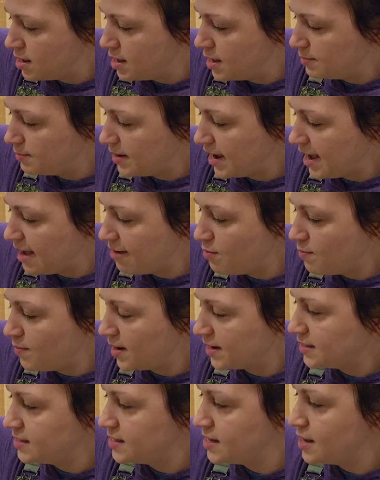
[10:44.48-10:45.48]
by having
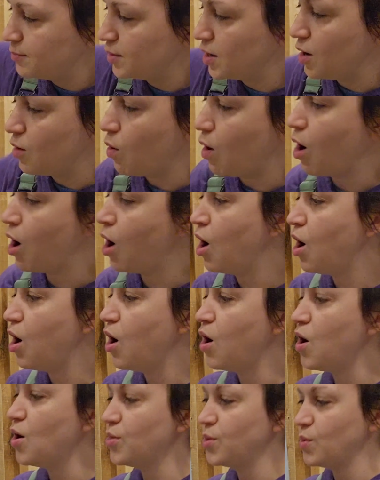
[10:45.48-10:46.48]
my stem go
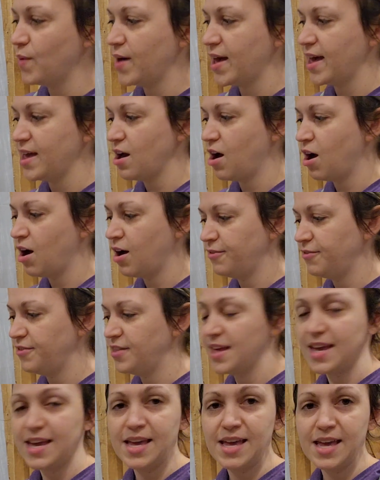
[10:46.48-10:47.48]
all the way off
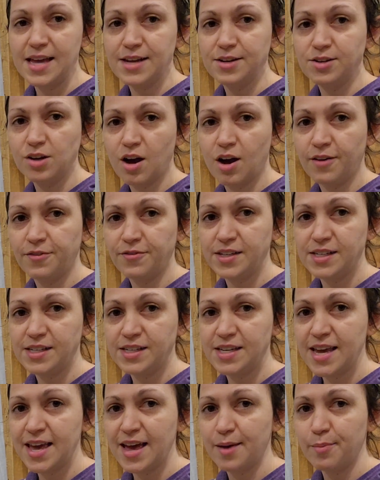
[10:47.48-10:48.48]
the end, off the
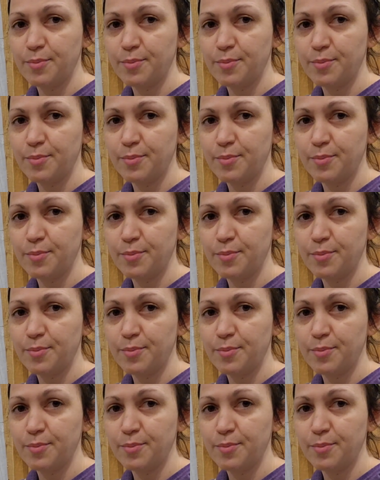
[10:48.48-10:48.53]
tip.